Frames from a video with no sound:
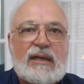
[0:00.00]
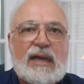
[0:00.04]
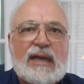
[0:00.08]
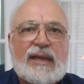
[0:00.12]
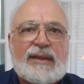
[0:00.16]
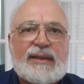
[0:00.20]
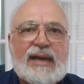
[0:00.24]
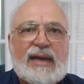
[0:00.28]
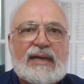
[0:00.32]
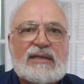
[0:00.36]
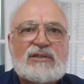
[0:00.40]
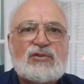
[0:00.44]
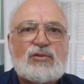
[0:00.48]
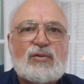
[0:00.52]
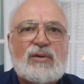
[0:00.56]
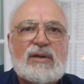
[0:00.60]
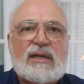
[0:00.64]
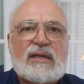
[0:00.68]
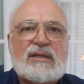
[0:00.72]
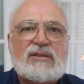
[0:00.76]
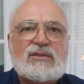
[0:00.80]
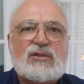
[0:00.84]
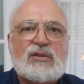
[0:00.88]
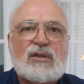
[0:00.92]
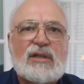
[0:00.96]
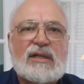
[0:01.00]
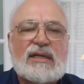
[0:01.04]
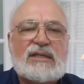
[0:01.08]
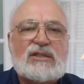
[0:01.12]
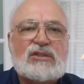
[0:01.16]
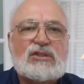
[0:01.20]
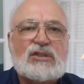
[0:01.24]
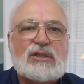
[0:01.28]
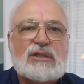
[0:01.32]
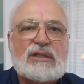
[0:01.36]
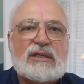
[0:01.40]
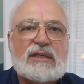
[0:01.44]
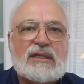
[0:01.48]
And that
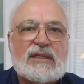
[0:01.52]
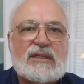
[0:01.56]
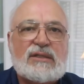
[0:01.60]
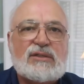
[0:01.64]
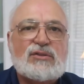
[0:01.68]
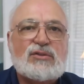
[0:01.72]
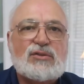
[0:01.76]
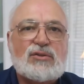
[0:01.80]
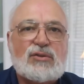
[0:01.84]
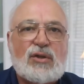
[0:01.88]
translation is